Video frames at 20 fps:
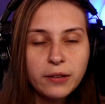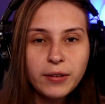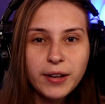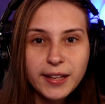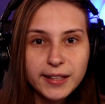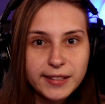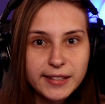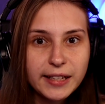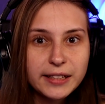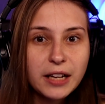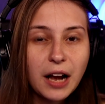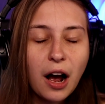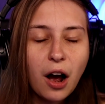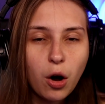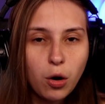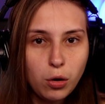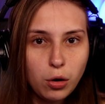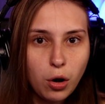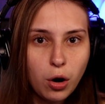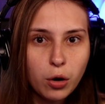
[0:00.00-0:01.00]
Here we can set
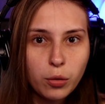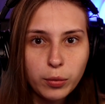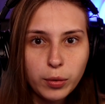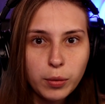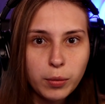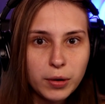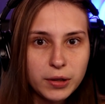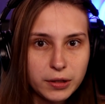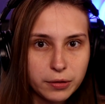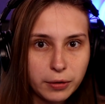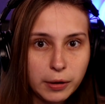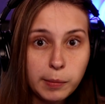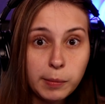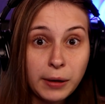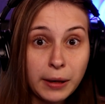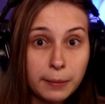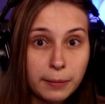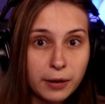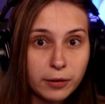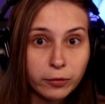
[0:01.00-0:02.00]
how long we want the
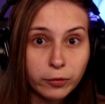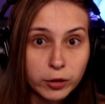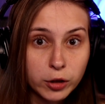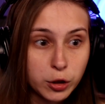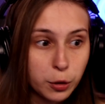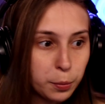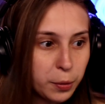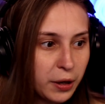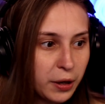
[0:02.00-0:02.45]
replay buffer to